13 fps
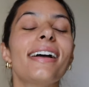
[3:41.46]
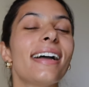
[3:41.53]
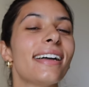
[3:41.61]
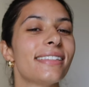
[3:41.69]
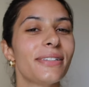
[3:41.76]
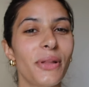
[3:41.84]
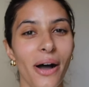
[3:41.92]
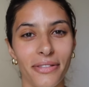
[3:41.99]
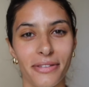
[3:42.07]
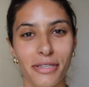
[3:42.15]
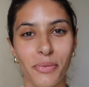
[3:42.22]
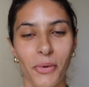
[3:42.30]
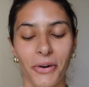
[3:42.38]
it's a lot
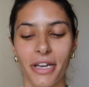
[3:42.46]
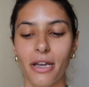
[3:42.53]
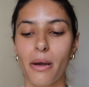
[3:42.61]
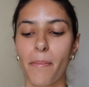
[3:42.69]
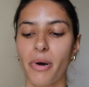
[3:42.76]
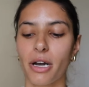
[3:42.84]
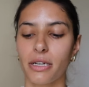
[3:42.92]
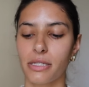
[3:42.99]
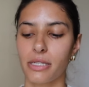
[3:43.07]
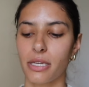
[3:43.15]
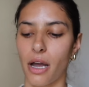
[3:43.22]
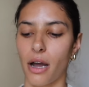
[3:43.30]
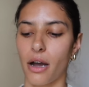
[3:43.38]
this morning,
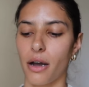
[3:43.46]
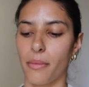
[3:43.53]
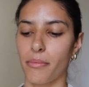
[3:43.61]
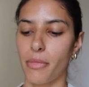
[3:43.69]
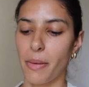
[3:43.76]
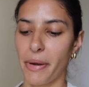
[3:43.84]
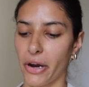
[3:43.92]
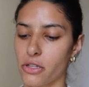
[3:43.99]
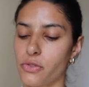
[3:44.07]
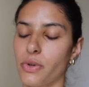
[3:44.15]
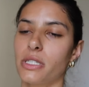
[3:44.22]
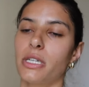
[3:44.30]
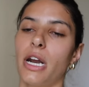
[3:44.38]
but my
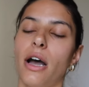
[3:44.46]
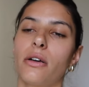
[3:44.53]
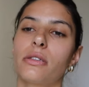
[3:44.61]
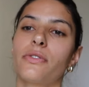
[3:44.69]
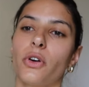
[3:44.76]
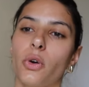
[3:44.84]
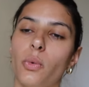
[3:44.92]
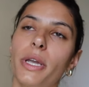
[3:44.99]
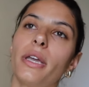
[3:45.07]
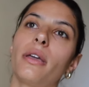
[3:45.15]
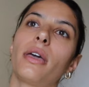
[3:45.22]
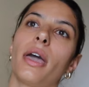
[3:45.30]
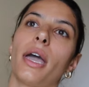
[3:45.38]
parents rented a house for a
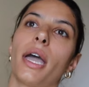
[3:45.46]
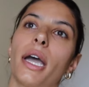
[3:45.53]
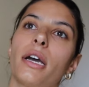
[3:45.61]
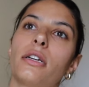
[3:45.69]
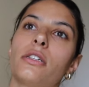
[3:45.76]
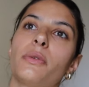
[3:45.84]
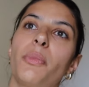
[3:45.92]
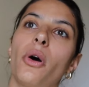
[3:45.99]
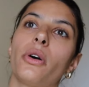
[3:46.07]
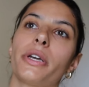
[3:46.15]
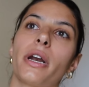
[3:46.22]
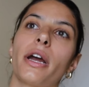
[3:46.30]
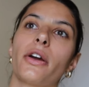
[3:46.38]
week and
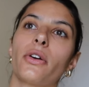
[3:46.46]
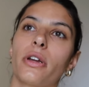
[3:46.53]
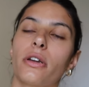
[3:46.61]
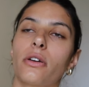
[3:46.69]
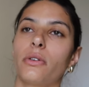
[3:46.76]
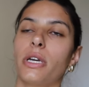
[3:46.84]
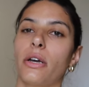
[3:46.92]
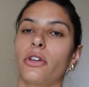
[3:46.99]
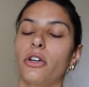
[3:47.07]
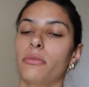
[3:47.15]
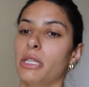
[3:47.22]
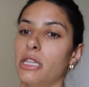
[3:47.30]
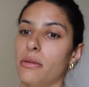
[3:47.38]
Paulie and I are gonna go down there
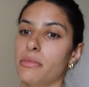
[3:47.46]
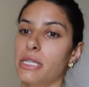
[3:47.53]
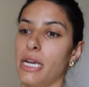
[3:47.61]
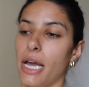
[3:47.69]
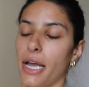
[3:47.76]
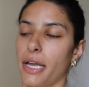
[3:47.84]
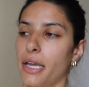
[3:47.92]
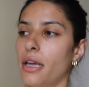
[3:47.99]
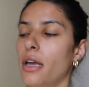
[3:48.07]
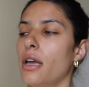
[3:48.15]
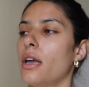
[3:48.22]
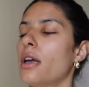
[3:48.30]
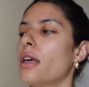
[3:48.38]
and meet them today.
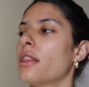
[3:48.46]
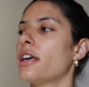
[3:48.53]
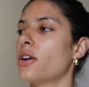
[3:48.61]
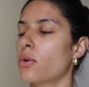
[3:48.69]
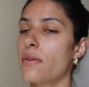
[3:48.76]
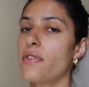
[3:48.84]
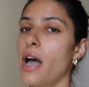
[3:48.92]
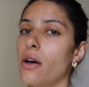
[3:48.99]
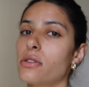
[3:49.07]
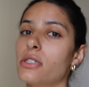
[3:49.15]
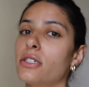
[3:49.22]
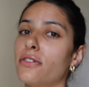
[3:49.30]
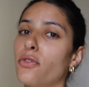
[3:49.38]
They don't have the
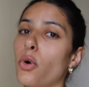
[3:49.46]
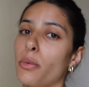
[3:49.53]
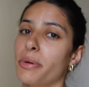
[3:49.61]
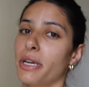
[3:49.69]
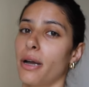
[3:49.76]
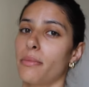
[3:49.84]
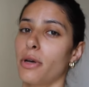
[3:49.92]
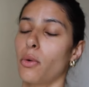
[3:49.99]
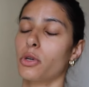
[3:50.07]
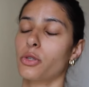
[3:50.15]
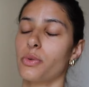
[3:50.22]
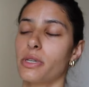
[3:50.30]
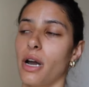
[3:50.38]
house until 4 p.m. though,
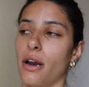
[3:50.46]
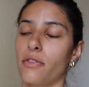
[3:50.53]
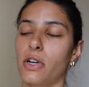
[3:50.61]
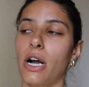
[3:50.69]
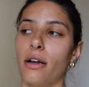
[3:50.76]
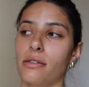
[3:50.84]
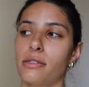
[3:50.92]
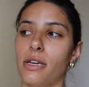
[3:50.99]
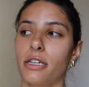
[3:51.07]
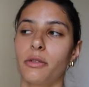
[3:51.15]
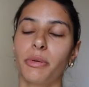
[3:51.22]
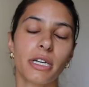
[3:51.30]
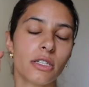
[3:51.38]
which was kind of a
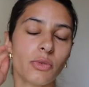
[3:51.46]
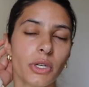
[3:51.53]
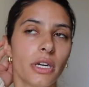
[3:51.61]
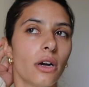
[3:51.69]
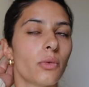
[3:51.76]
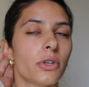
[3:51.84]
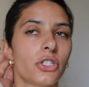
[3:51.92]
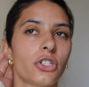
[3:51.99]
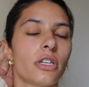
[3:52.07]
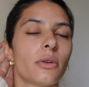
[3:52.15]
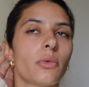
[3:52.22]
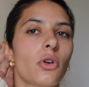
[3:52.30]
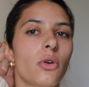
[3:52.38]
godsend because we
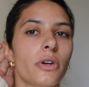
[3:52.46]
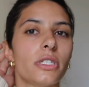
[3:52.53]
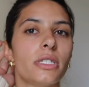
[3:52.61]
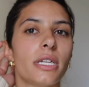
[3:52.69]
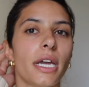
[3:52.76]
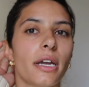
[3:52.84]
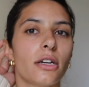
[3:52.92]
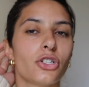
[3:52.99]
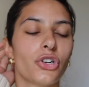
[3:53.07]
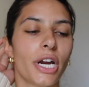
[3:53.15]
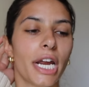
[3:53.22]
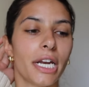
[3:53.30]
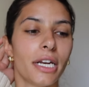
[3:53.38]
originally were going to take a
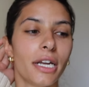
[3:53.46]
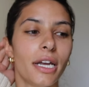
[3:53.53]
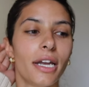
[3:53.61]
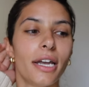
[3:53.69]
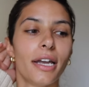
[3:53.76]
train